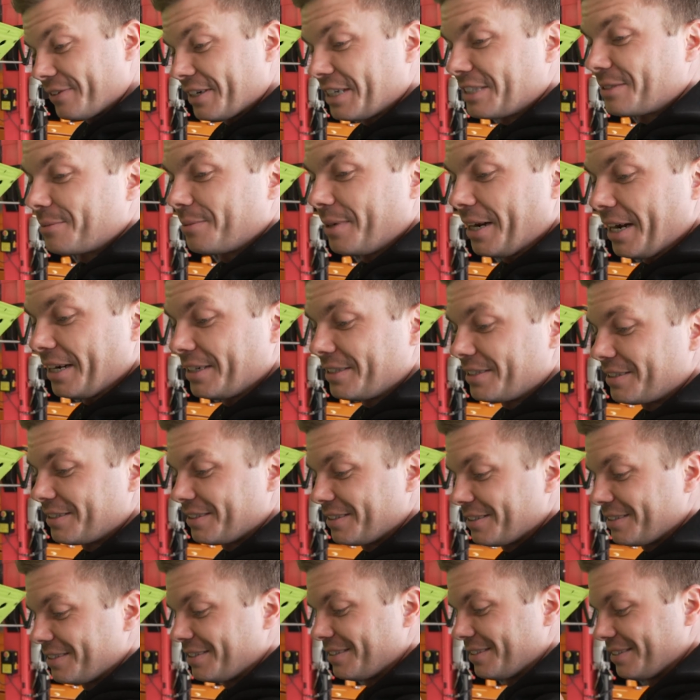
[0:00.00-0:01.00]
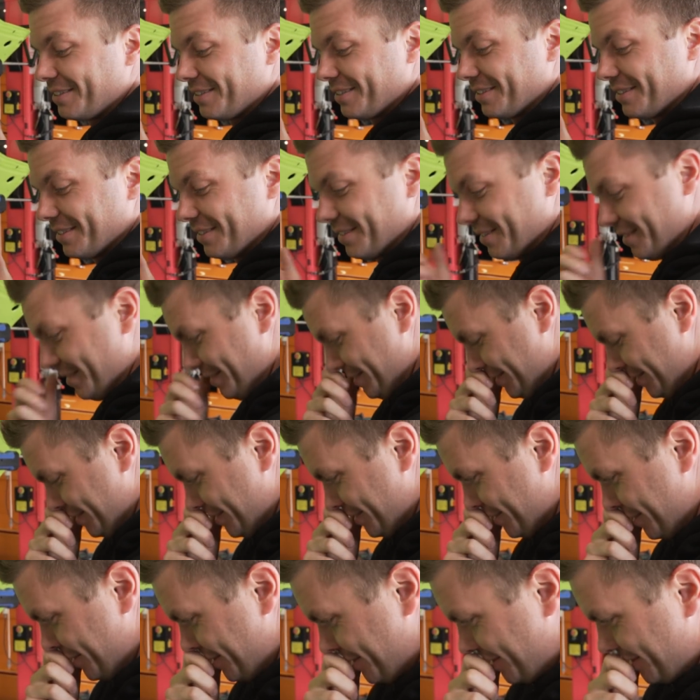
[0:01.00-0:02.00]
we'll explanation. Fully, we'll fully explain it
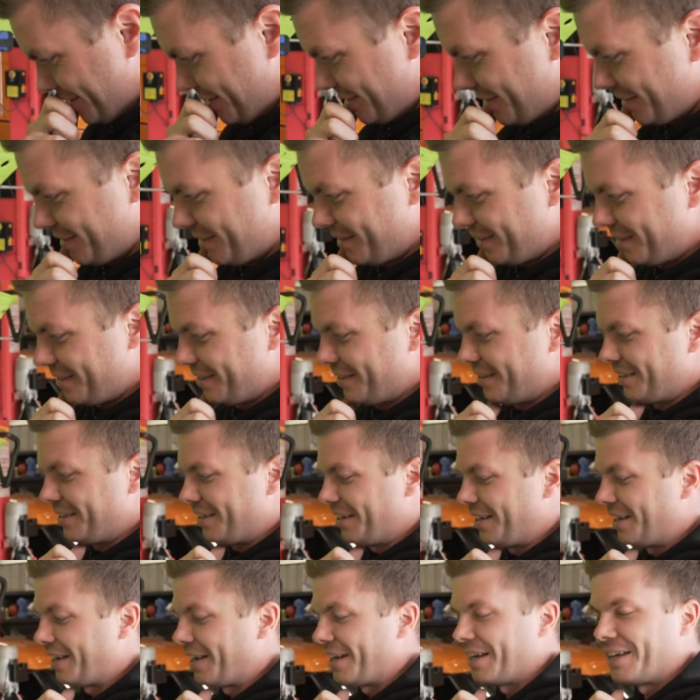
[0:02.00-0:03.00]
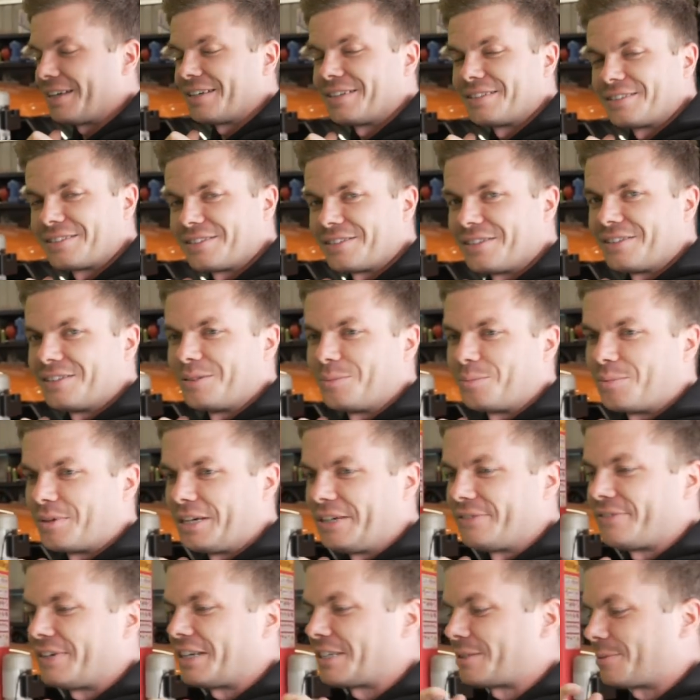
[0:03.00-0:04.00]
in the actual next HQ yeah, episode. So the
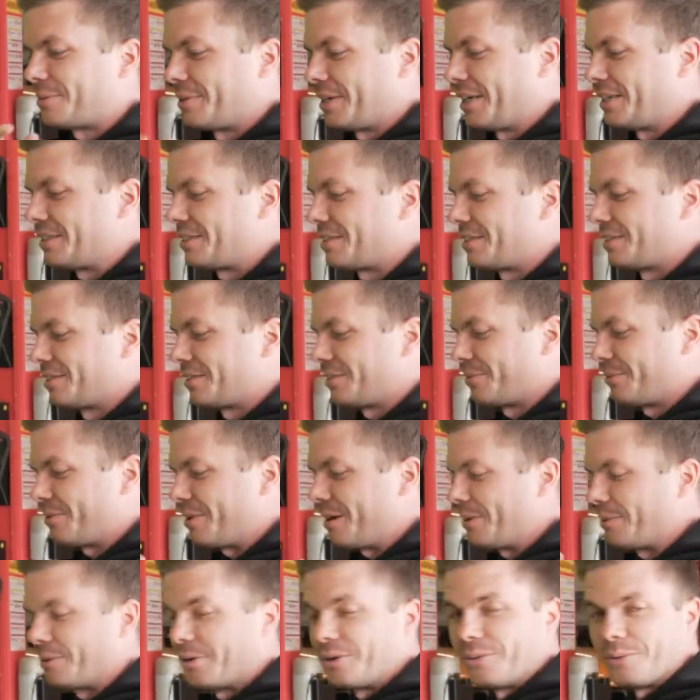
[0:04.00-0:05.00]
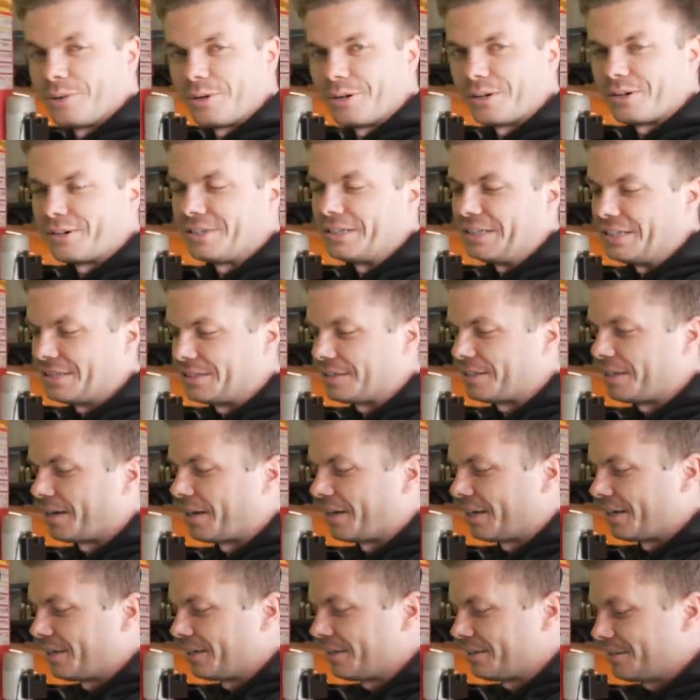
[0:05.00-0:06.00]
brief explanation as to why we're not working on this
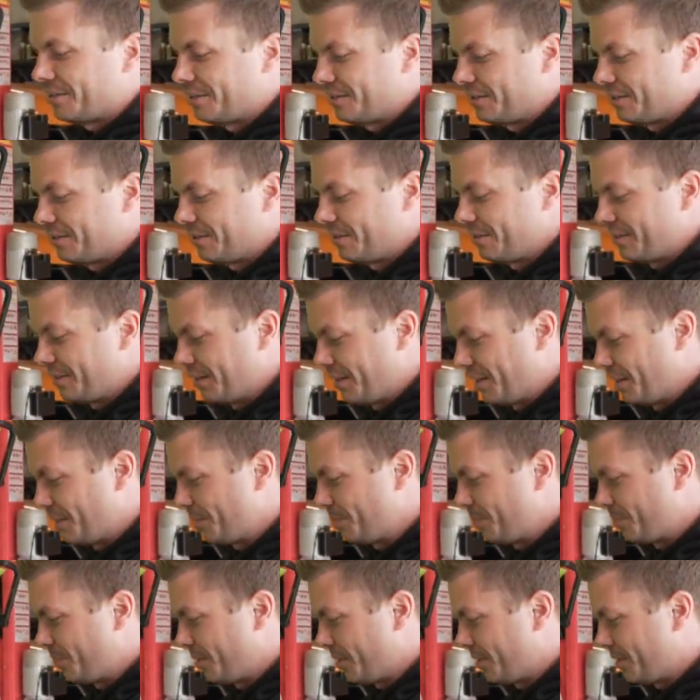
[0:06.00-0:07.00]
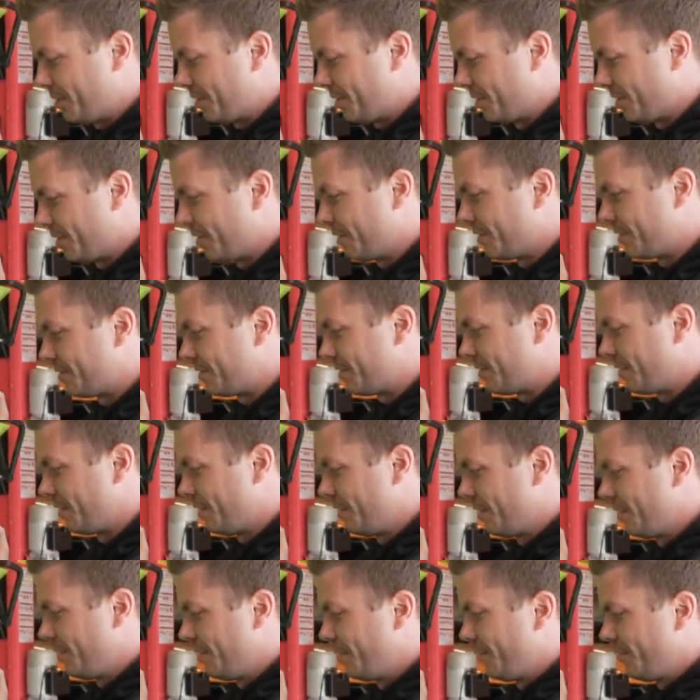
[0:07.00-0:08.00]
today is because
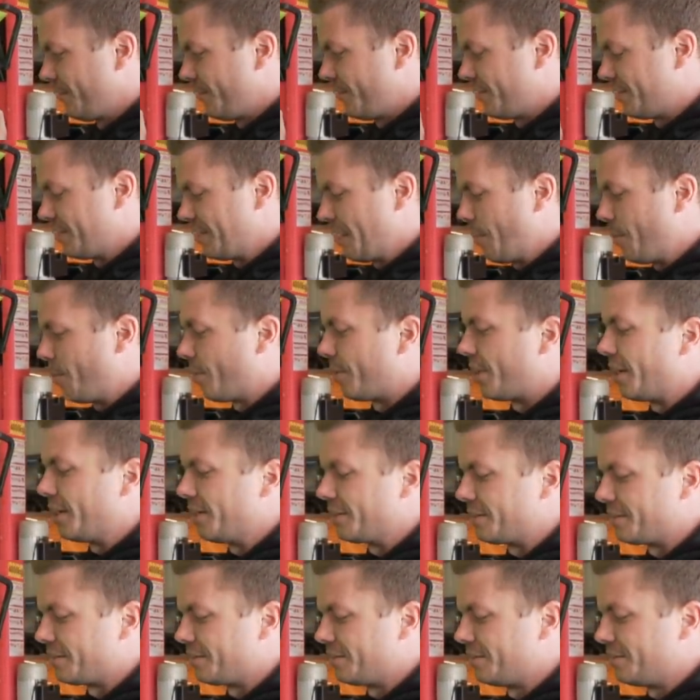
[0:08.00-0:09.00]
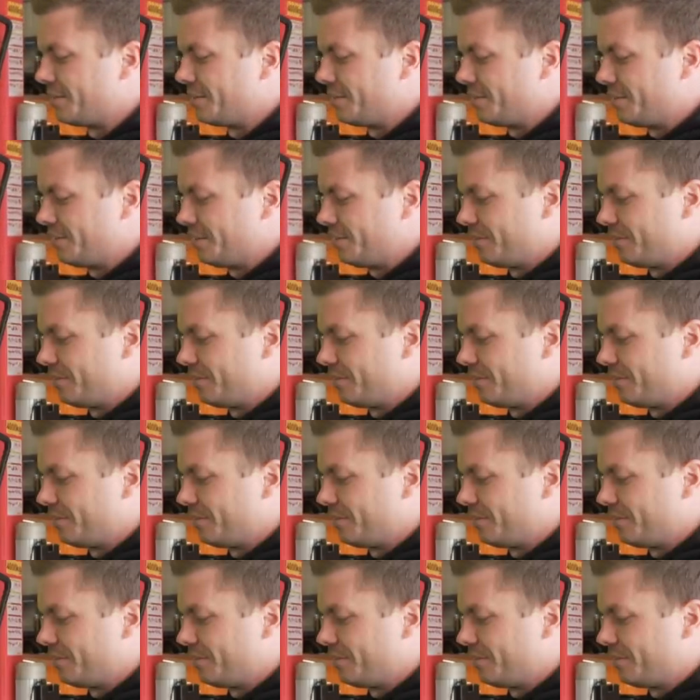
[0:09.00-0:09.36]
for some reason